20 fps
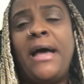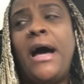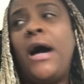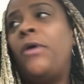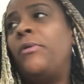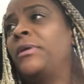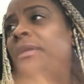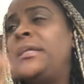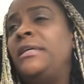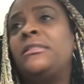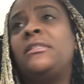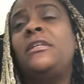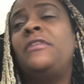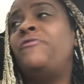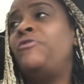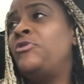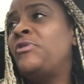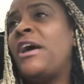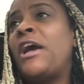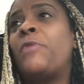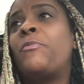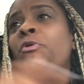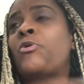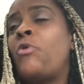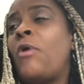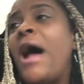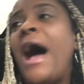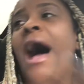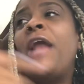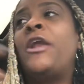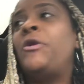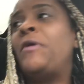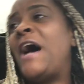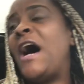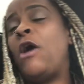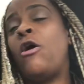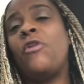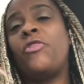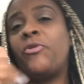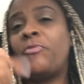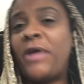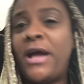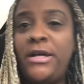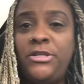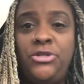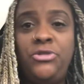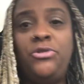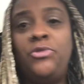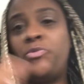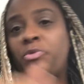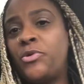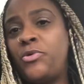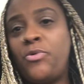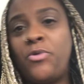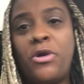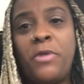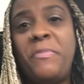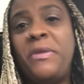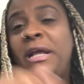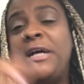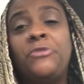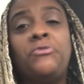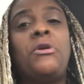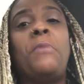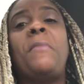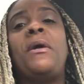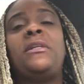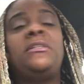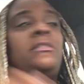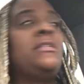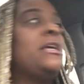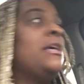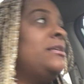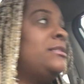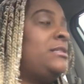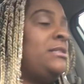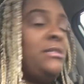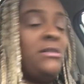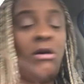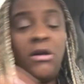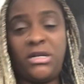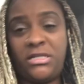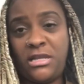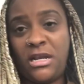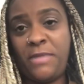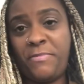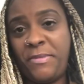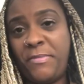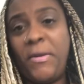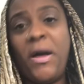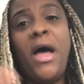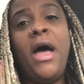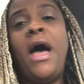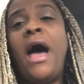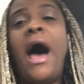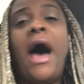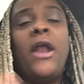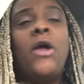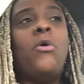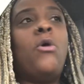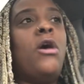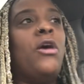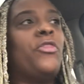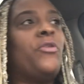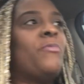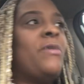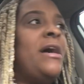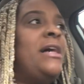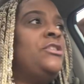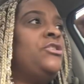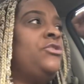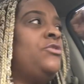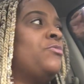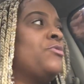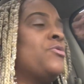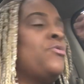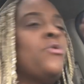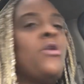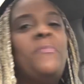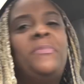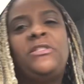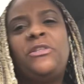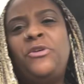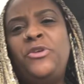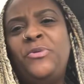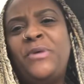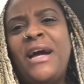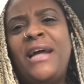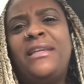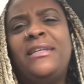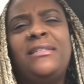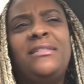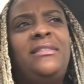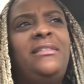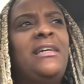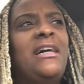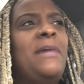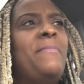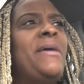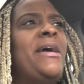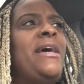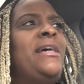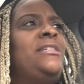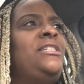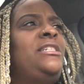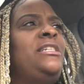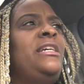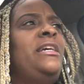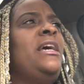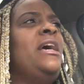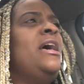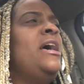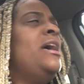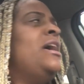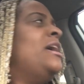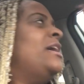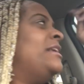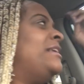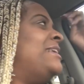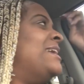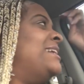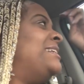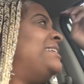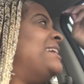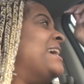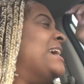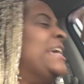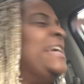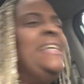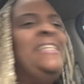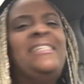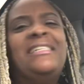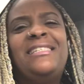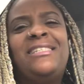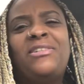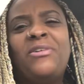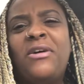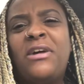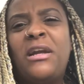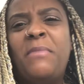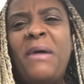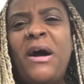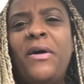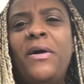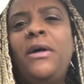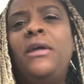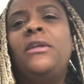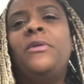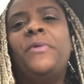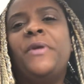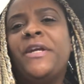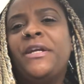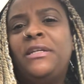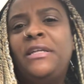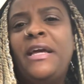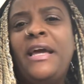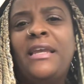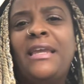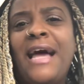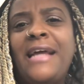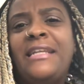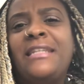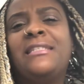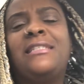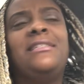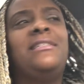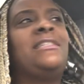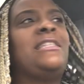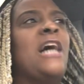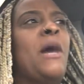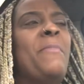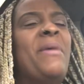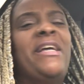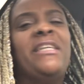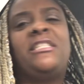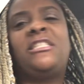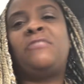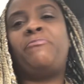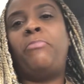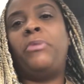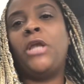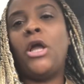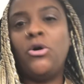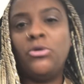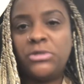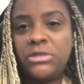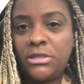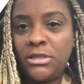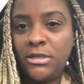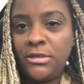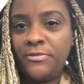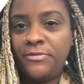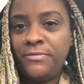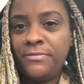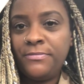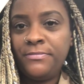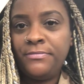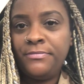down. Listen, if you got to record, I do not authorize you to record me. That's what I'm about to start telling people. I don't authorize you to record me. So you got this dumbass shit that he just talking about Hillary Clinton like this is some explosive.